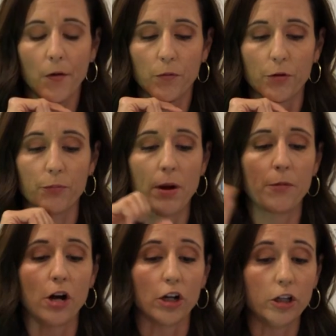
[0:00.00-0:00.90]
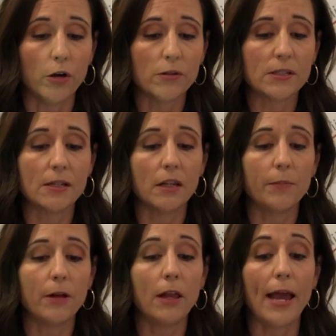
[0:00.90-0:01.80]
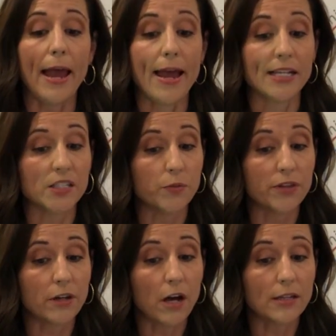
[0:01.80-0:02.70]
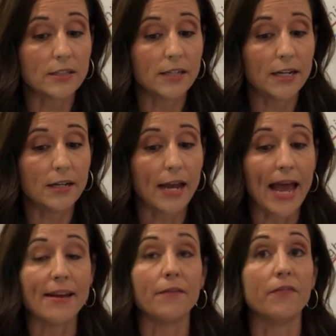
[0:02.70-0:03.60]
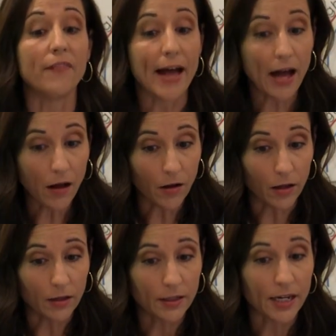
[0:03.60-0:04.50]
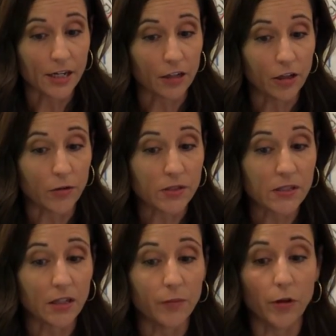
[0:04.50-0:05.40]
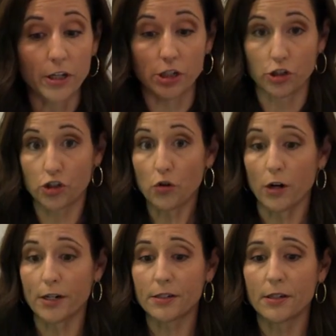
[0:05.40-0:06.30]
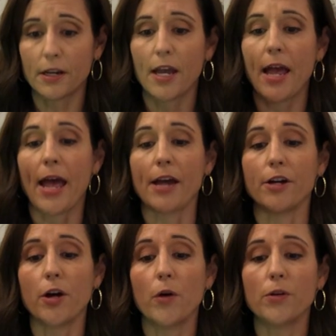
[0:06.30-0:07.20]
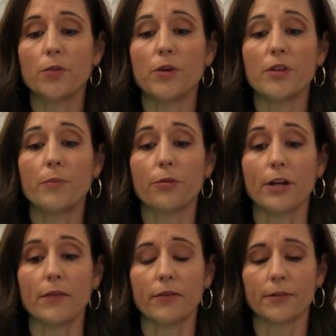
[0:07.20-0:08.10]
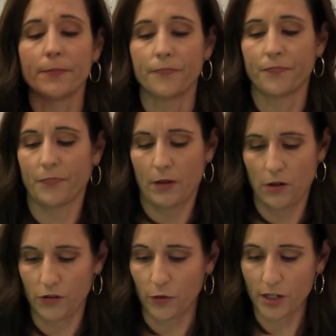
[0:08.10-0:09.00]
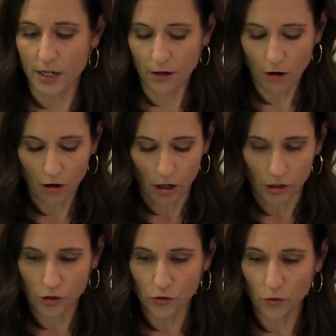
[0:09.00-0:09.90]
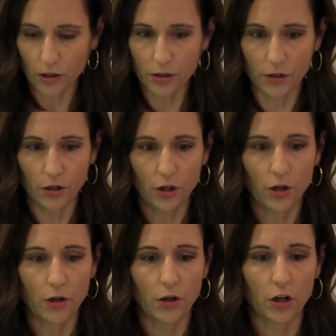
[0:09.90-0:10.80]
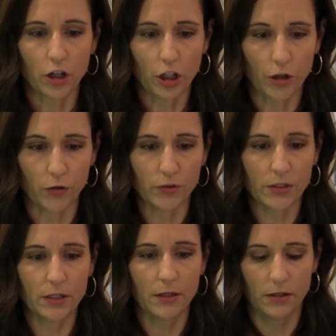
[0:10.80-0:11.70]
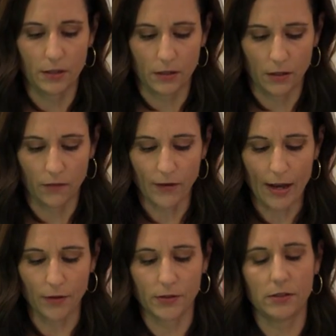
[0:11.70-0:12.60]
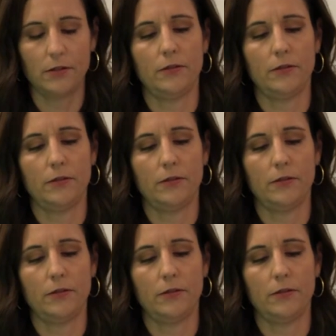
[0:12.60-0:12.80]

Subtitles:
Remember, a closed syllable ends with a consonant, and a vowel in a closed syllable is short and coded with a brief. So here are our short, closed vowels.